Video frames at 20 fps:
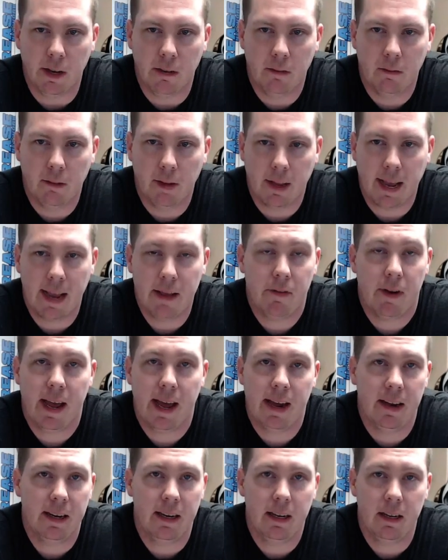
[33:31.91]
Like I haven't had
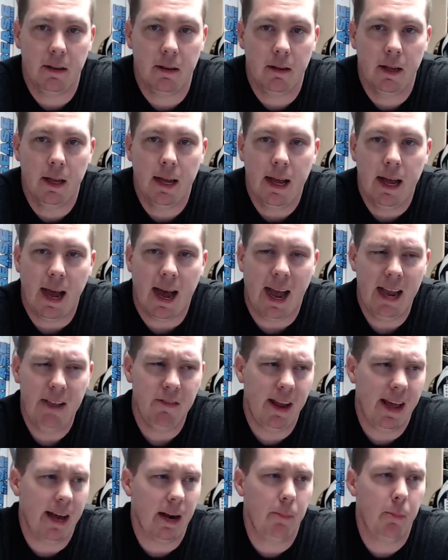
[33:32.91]
any, I haven't
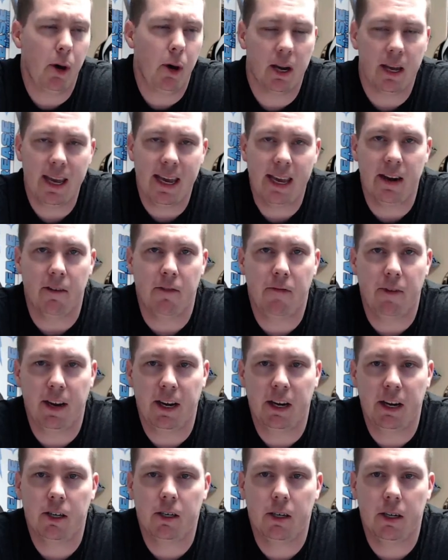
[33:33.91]
had a puck hit a
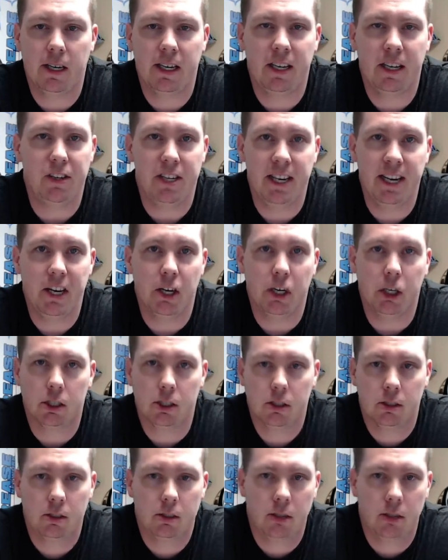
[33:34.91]
finger in years,